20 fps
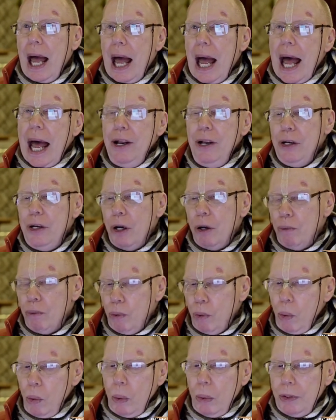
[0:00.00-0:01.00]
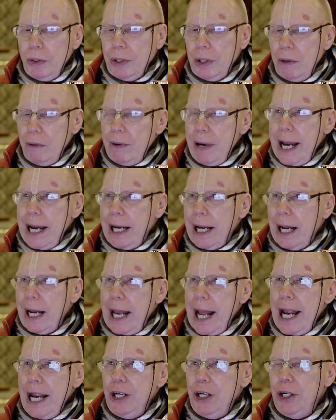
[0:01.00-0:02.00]
under rules and
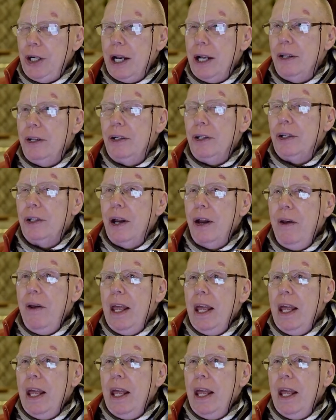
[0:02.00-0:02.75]
regulations,